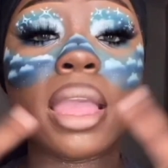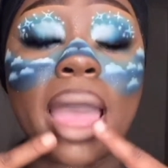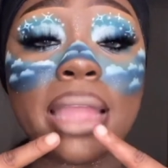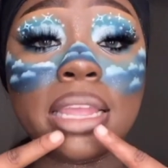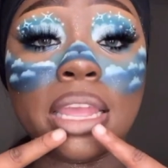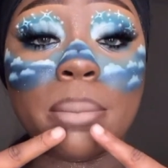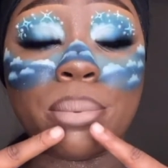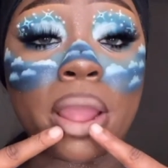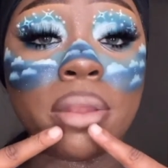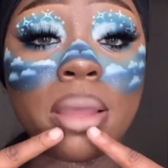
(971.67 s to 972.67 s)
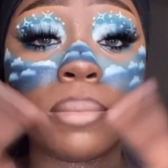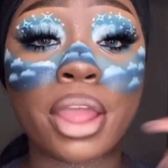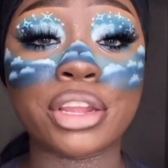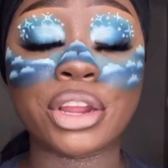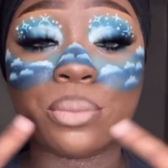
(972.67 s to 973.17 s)
I did brown lip
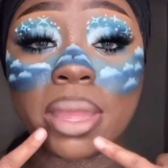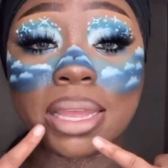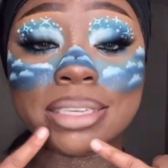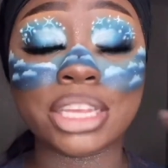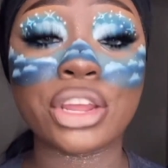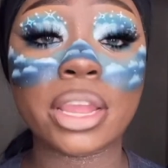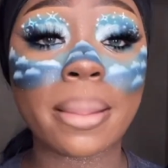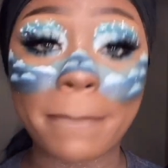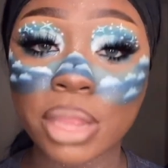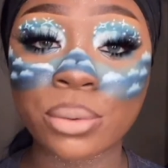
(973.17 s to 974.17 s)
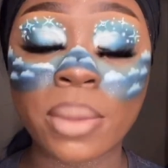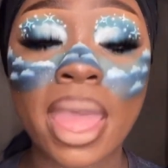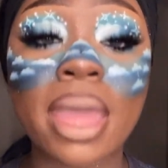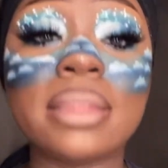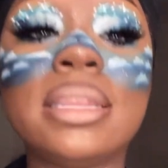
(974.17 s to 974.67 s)
liner with concealer in the middle,
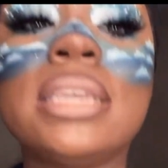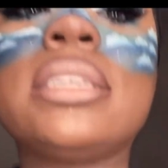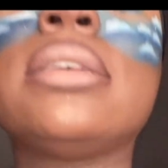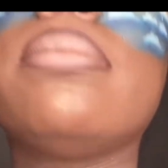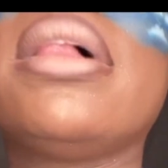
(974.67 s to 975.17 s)
did some